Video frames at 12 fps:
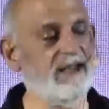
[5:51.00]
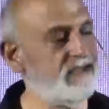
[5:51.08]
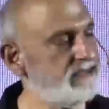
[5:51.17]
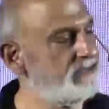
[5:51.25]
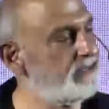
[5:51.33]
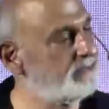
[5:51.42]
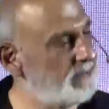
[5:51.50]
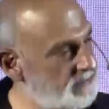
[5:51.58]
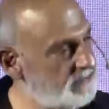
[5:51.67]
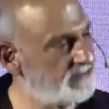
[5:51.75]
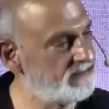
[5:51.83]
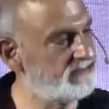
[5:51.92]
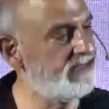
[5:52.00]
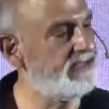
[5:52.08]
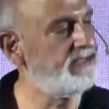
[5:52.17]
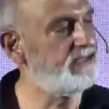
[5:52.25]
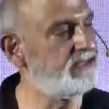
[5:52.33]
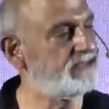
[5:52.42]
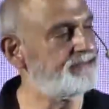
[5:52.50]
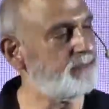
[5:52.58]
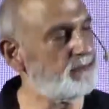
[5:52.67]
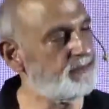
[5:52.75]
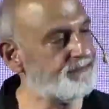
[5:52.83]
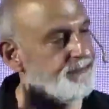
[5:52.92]
next year, but it's 10 years
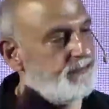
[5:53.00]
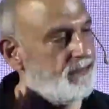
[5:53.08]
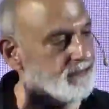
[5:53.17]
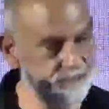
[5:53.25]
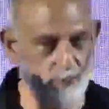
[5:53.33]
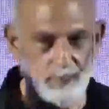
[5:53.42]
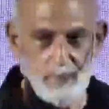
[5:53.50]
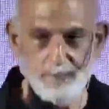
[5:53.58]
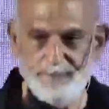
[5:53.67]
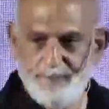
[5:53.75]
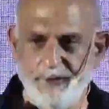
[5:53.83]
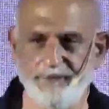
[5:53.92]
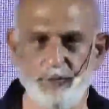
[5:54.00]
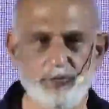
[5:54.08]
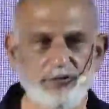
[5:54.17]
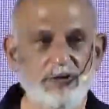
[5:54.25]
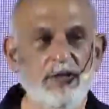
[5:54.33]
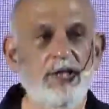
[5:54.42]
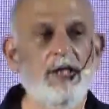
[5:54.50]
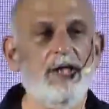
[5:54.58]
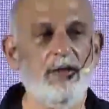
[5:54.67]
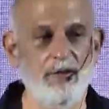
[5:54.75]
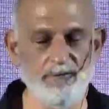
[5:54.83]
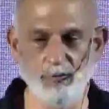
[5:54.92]
from the previous
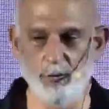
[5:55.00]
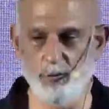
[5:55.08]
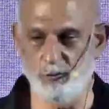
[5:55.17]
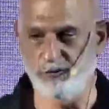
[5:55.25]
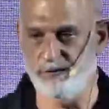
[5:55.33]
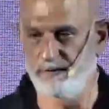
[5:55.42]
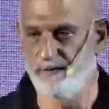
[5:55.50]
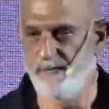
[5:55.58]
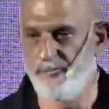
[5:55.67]
revolution.